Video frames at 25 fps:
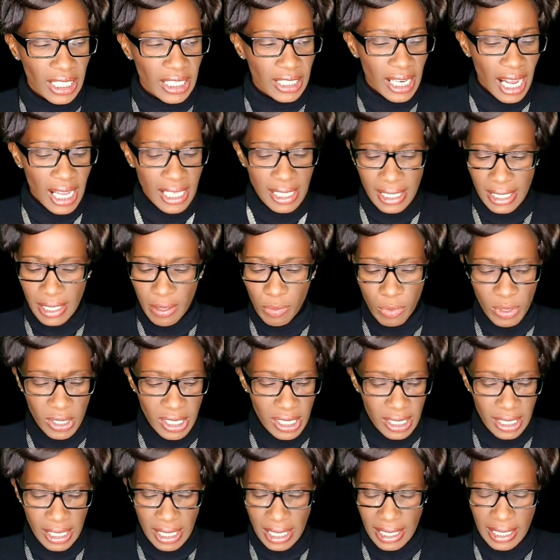Joseline were
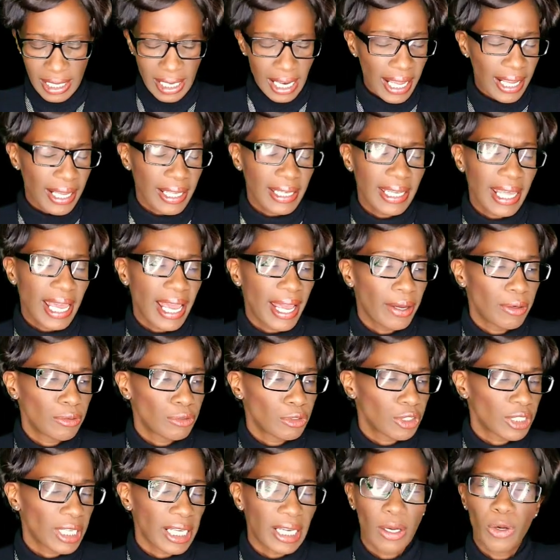sitting in like a
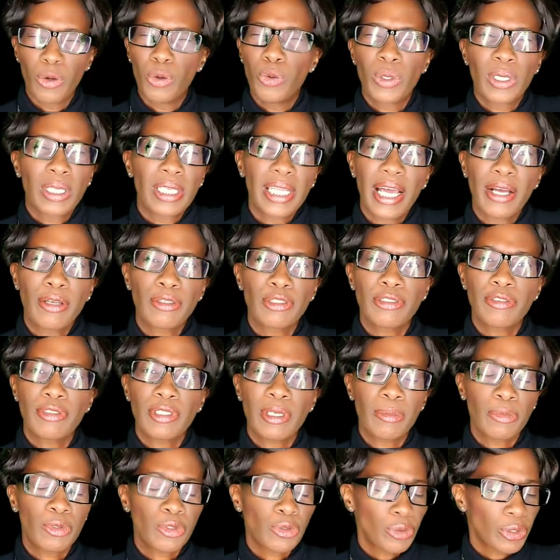lounge, like a hookah lounge of
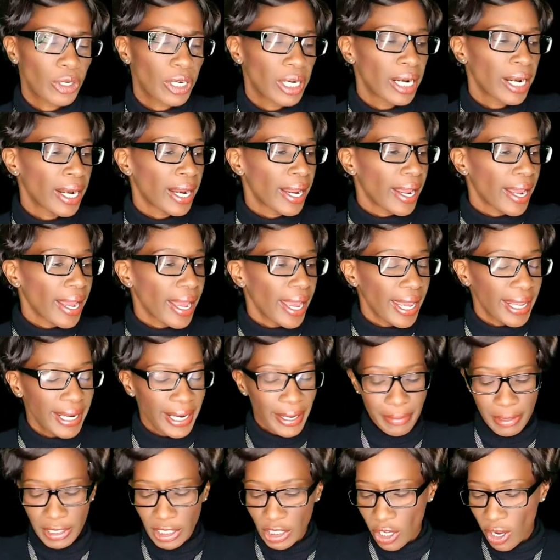some sort, and
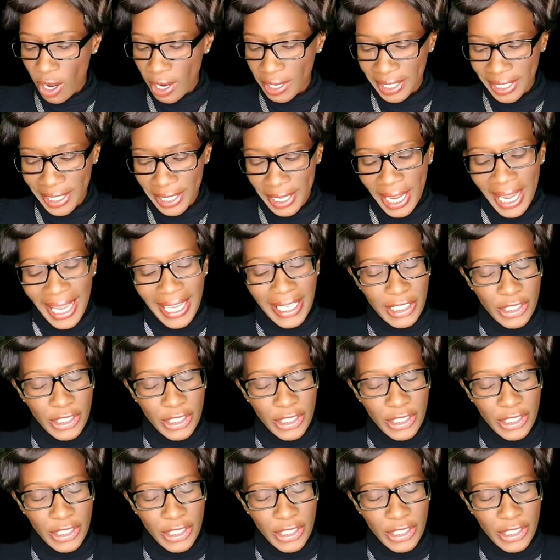they were talking.